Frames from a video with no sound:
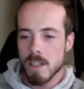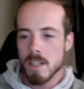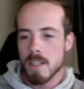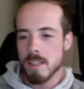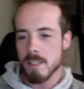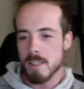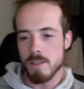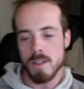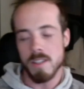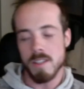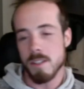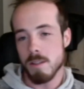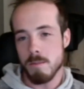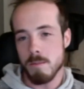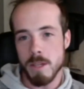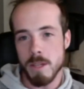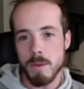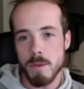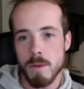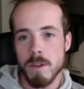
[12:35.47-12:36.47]
They're drawn to the
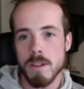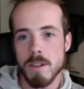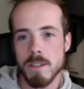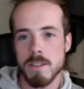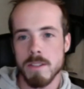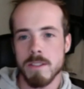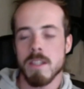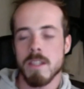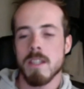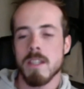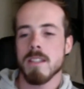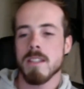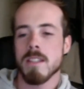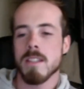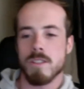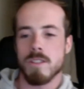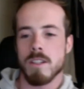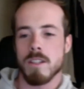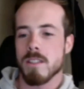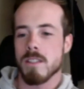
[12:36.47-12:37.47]
big words. They're
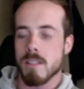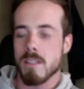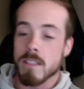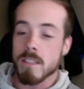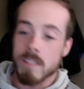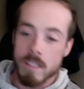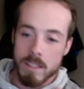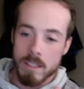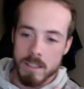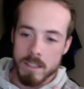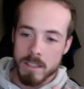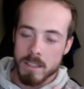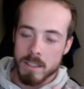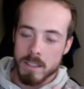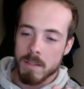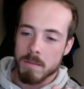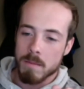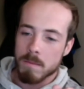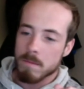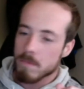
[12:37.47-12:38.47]
drawn to
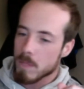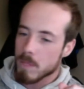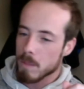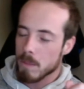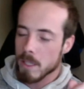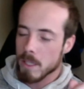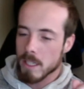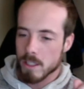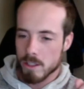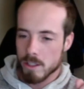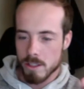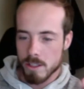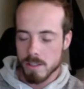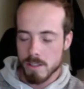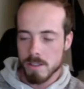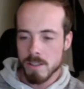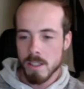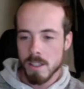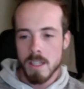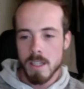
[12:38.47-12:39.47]
the pictures.